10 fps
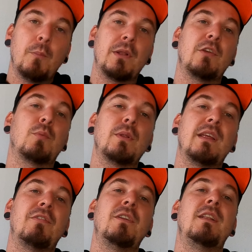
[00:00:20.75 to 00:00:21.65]
but this one
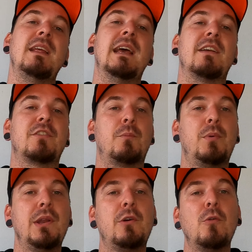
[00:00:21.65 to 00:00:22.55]
definitely has some
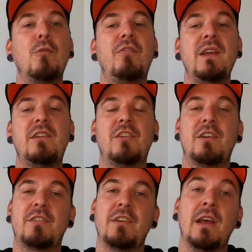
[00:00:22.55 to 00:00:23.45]
pretty cool
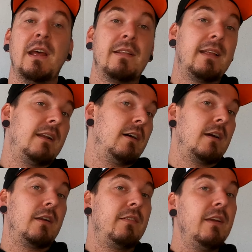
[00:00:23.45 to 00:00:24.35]
features that
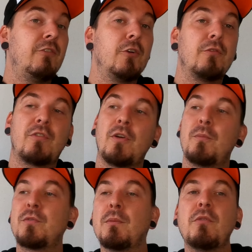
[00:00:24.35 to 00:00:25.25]
are different
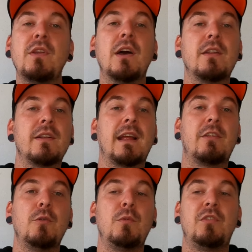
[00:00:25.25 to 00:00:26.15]
from some of the other
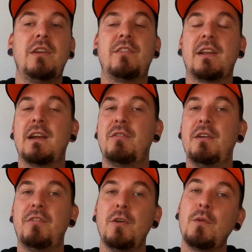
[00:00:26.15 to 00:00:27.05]
tattoo machines that I've
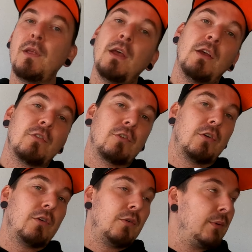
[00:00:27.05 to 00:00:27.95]
reviewed.
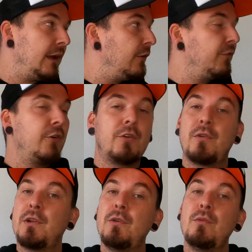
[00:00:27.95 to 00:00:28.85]
So without further
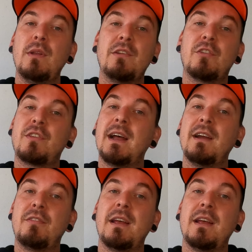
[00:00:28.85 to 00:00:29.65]
ado, let's just dive